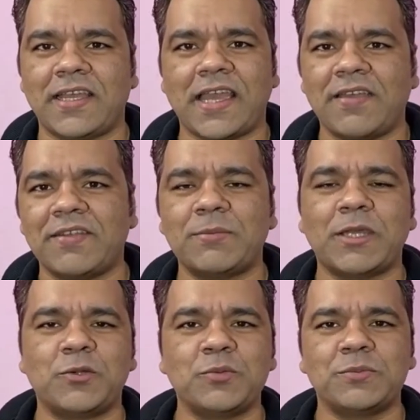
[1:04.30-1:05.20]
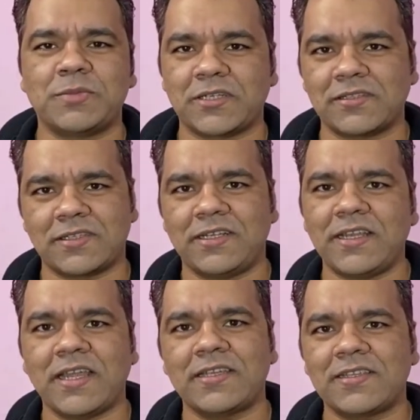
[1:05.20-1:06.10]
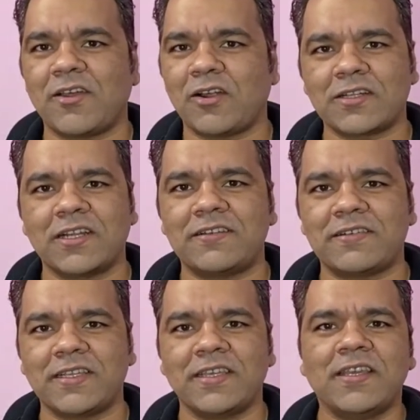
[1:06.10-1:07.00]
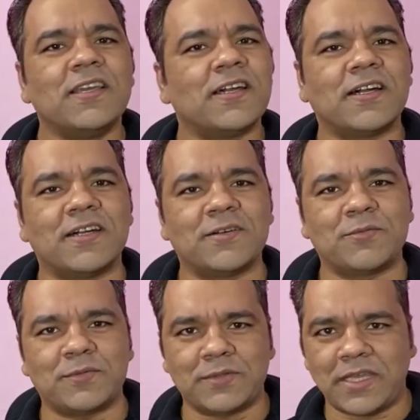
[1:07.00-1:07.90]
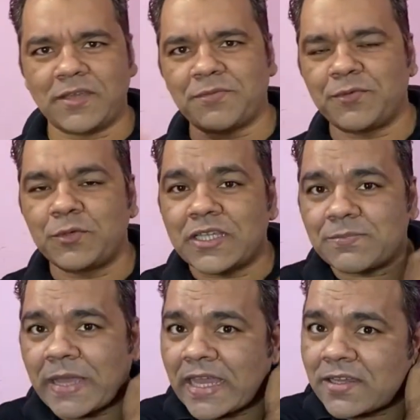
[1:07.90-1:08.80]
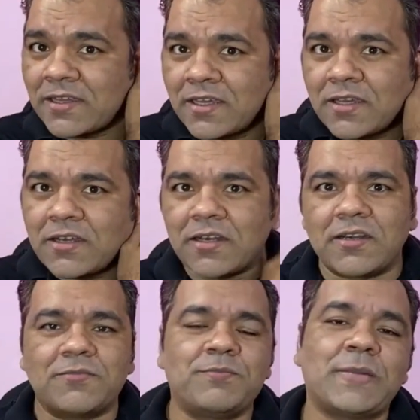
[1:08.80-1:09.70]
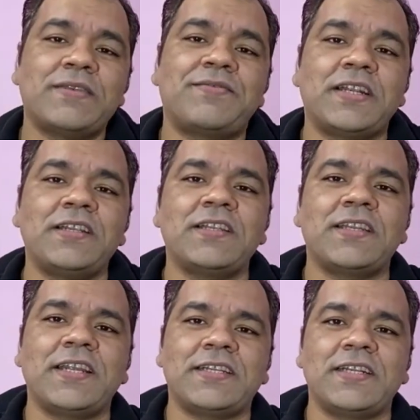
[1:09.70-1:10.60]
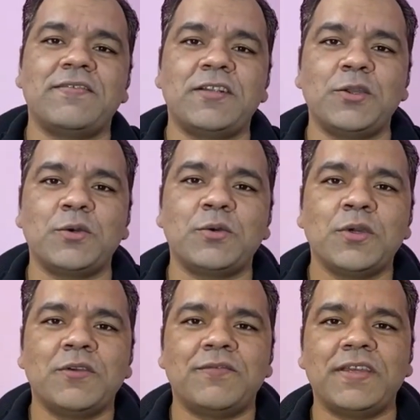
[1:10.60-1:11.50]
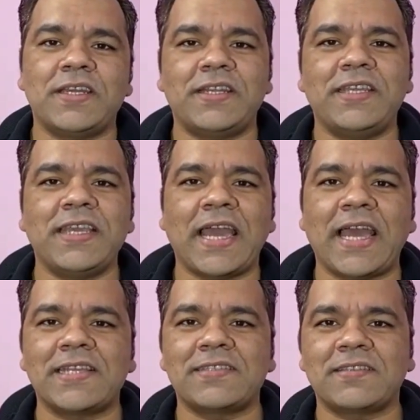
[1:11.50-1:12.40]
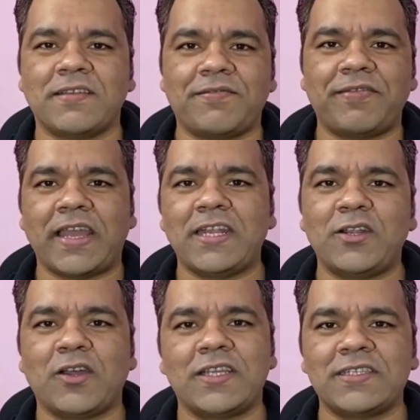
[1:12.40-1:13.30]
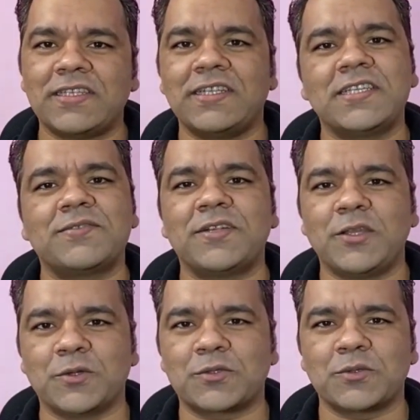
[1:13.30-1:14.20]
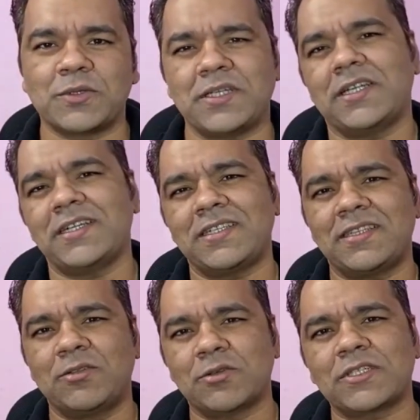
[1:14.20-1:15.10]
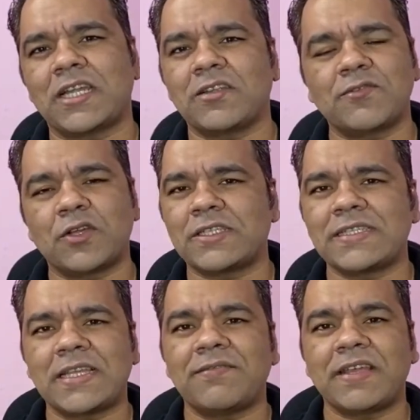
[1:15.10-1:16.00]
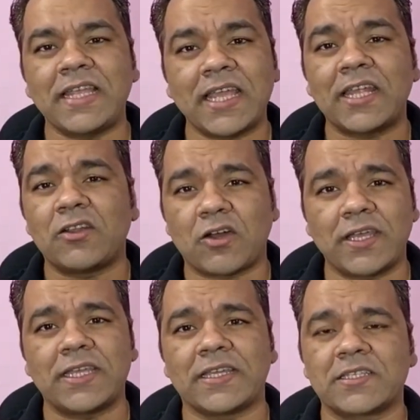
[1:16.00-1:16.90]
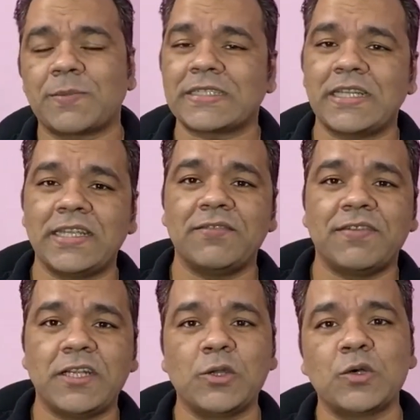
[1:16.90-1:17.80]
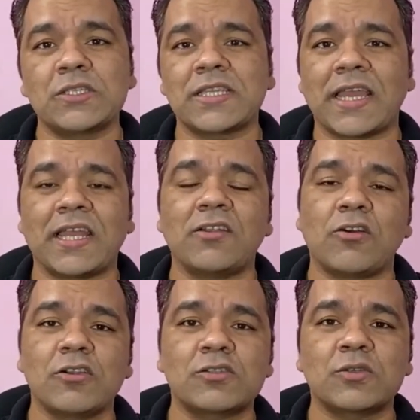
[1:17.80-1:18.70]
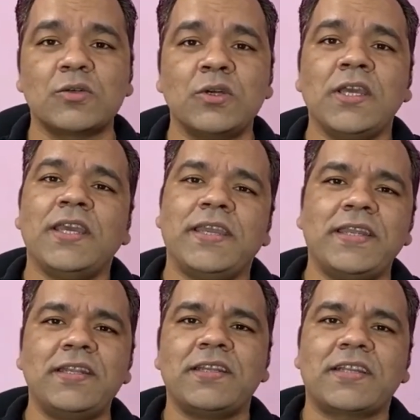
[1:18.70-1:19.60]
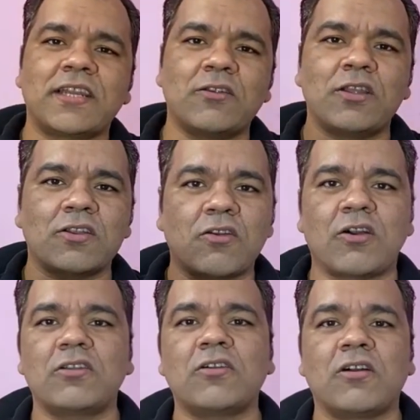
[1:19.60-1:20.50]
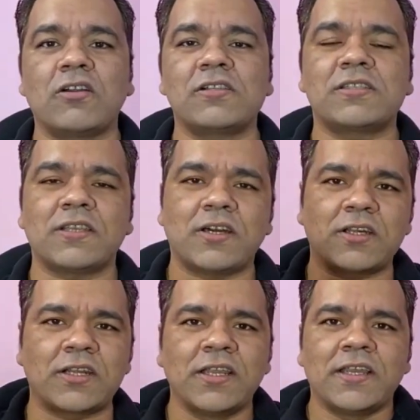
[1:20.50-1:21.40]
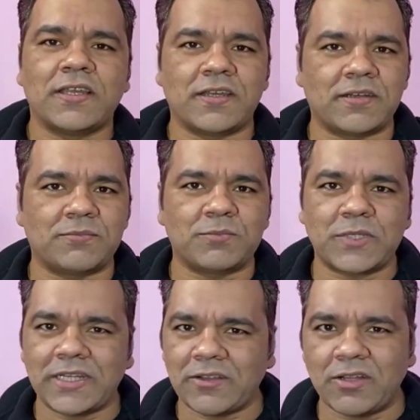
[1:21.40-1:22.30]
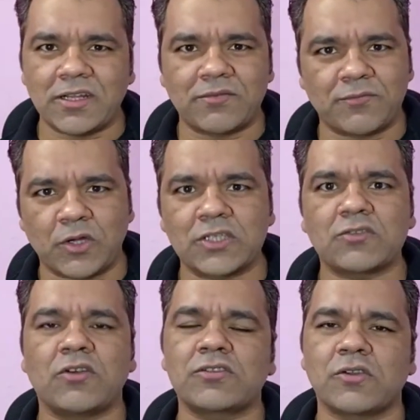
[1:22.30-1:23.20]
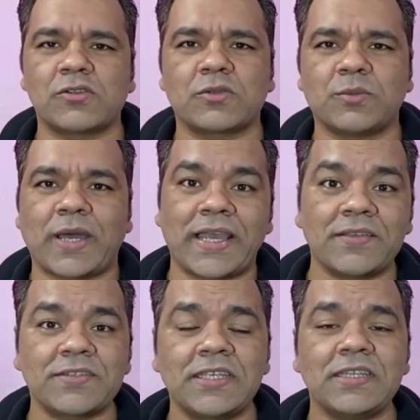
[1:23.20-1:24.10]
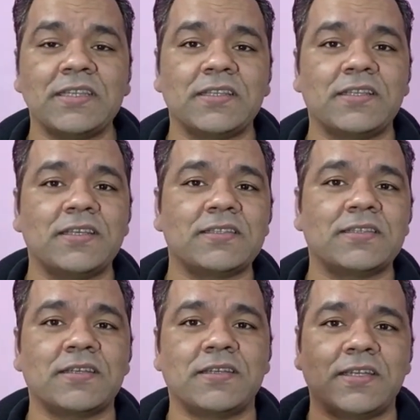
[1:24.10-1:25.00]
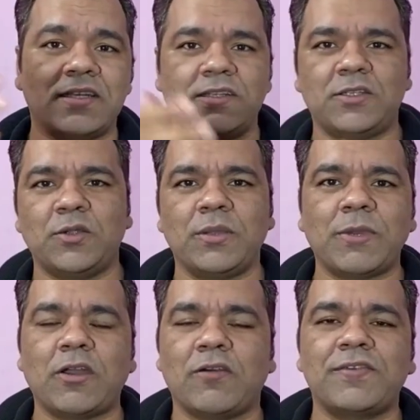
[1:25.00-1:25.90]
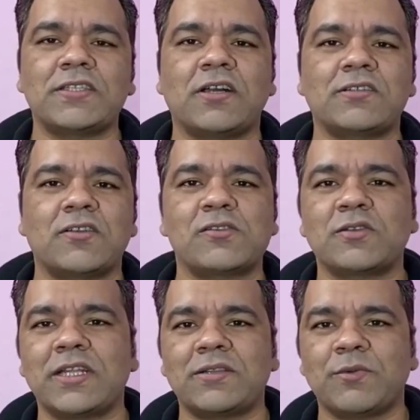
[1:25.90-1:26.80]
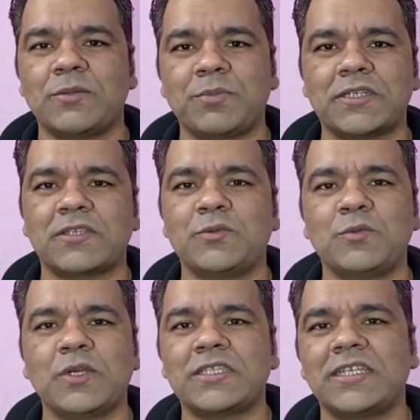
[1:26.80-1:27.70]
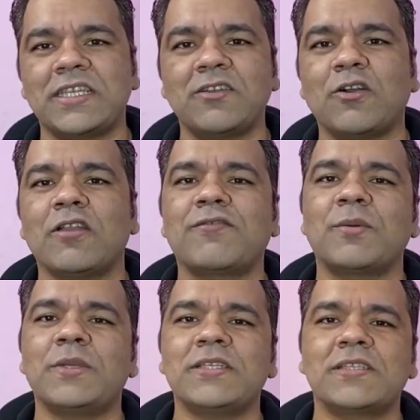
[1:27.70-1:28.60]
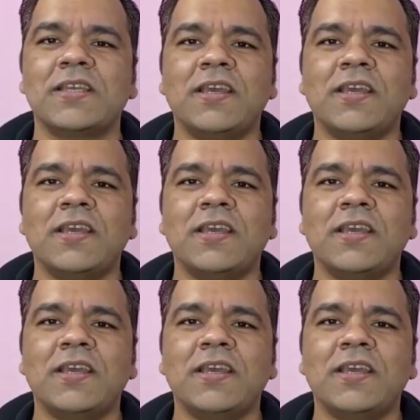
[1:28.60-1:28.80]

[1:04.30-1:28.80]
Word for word: I have in my room, because India is a hot country. Uh, a few days back, uh, my friend created a video where he has fan noise in his video. So it, it, those kind of noises are very annoying, especially in videos and also in regular con calls or uh, regular voice calls also. I have seen this uh, during my office hours also, that one person who was taking call from his